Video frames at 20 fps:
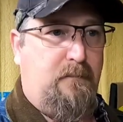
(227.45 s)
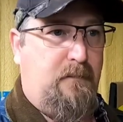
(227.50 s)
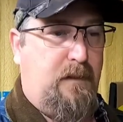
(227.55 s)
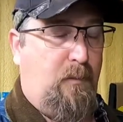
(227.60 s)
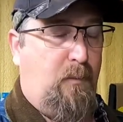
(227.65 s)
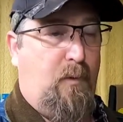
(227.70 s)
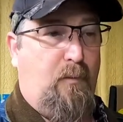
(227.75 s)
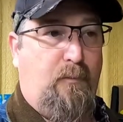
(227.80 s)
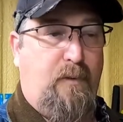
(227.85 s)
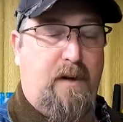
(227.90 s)

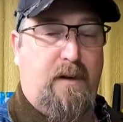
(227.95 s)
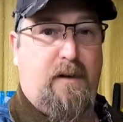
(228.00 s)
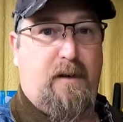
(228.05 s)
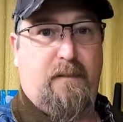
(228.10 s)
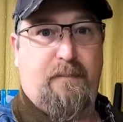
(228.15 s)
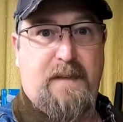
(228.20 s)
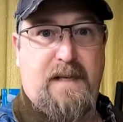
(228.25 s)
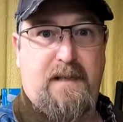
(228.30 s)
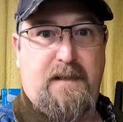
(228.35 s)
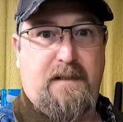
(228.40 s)
It won't run
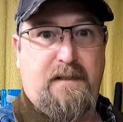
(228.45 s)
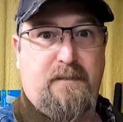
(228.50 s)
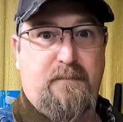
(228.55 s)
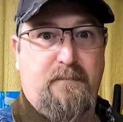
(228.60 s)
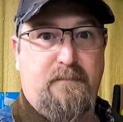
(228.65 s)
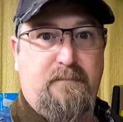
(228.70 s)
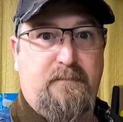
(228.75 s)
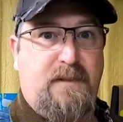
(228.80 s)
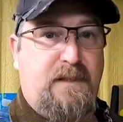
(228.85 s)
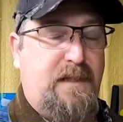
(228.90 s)
on
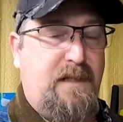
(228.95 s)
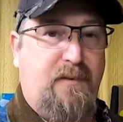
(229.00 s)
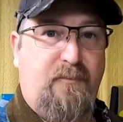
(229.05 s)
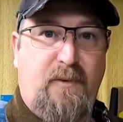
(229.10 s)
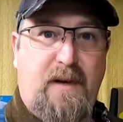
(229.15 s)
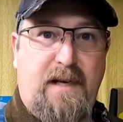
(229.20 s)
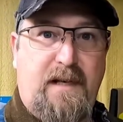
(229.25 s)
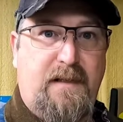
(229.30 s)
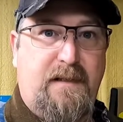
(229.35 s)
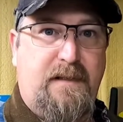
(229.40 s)
medium,
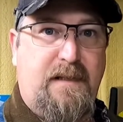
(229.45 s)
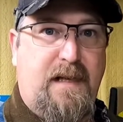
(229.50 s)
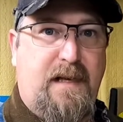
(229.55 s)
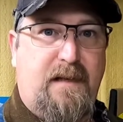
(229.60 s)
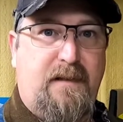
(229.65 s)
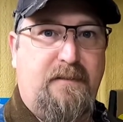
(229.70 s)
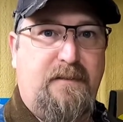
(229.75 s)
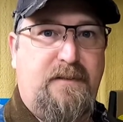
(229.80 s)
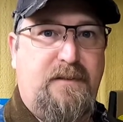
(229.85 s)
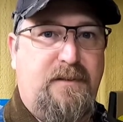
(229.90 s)
derated
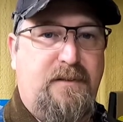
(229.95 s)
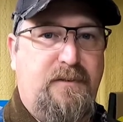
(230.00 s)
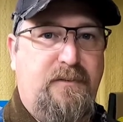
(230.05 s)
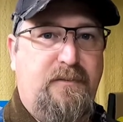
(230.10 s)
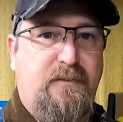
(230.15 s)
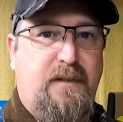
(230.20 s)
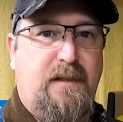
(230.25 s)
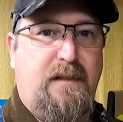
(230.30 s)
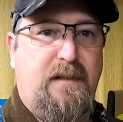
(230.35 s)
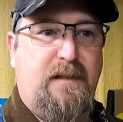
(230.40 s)
down
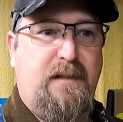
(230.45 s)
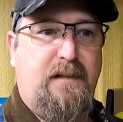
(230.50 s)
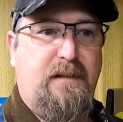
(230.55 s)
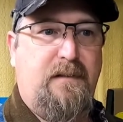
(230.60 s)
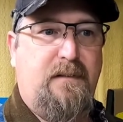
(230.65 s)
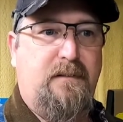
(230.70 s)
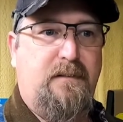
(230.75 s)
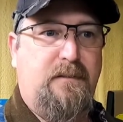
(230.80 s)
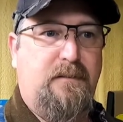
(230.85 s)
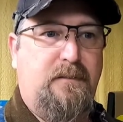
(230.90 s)
to
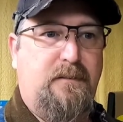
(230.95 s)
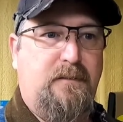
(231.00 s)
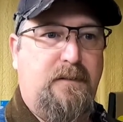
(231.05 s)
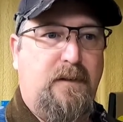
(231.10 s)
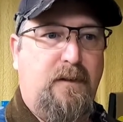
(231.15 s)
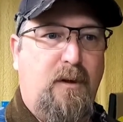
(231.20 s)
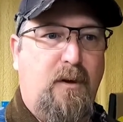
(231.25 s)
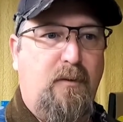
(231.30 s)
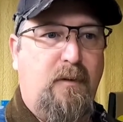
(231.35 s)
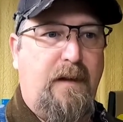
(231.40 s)
uh,
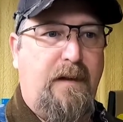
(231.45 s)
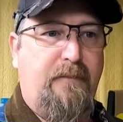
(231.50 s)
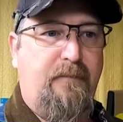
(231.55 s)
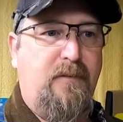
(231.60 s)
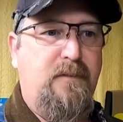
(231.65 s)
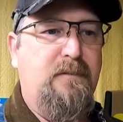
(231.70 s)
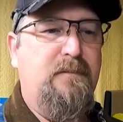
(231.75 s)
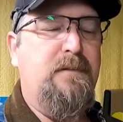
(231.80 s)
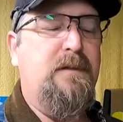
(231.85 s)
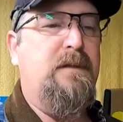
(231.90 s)
the low
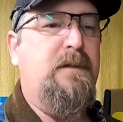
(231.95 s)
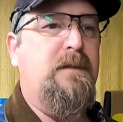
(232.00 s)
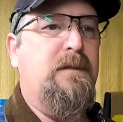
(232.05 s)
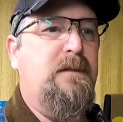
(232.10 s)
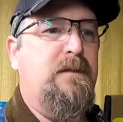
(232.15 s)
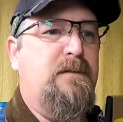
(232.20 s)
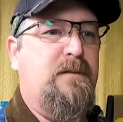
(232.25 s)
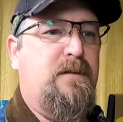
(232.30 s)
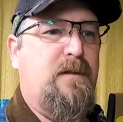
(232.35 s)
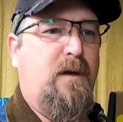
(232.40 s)
level.
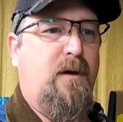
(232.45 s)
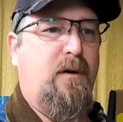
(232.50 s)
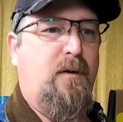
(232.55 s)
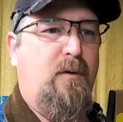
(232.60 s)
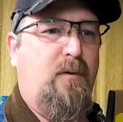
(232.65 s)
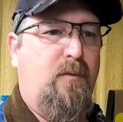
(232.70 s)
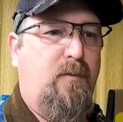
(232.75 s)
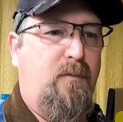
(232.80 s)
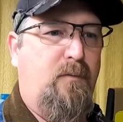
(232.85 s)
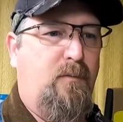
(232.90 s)

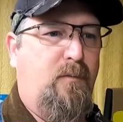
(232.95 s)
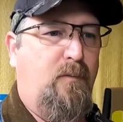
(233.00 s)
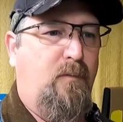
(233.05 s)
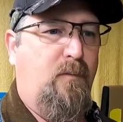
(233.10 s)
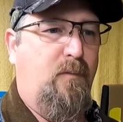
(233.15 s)
So